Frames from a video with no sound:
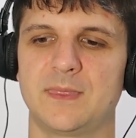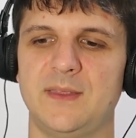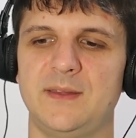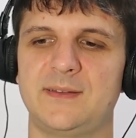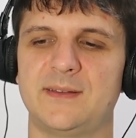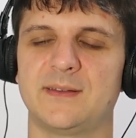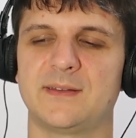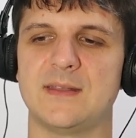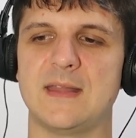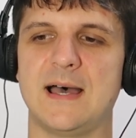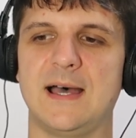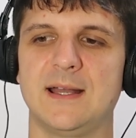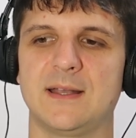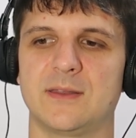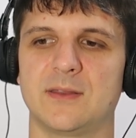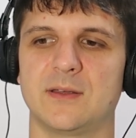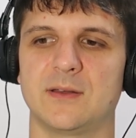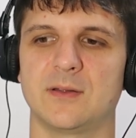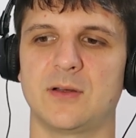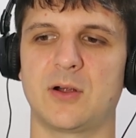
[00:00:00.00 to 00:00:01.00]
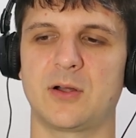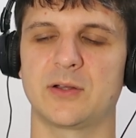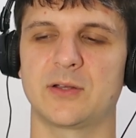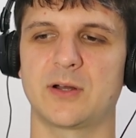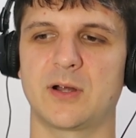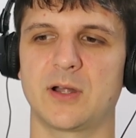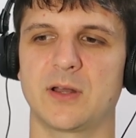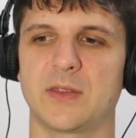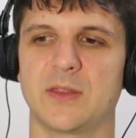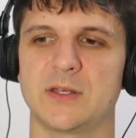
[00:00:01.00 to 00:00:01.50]
this is not the
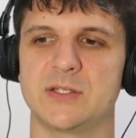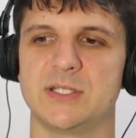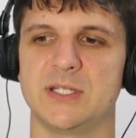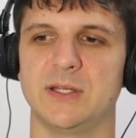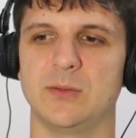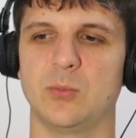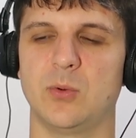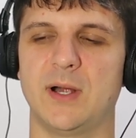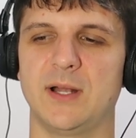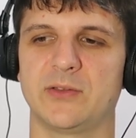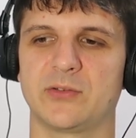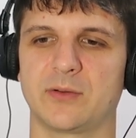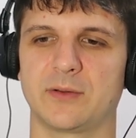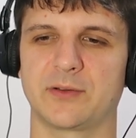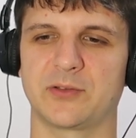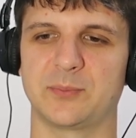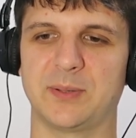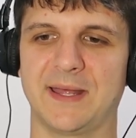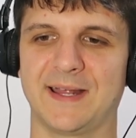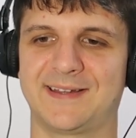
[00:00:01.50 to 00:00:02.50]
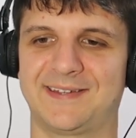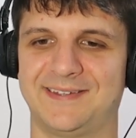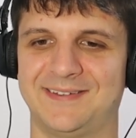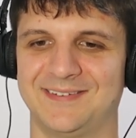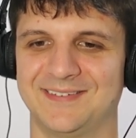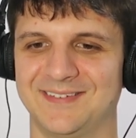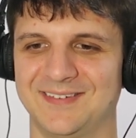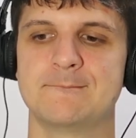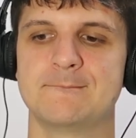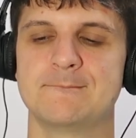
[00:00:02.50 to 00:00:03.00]
heart-to-heart -heart that she wants or
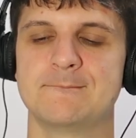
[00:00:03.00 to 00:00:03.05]
expects.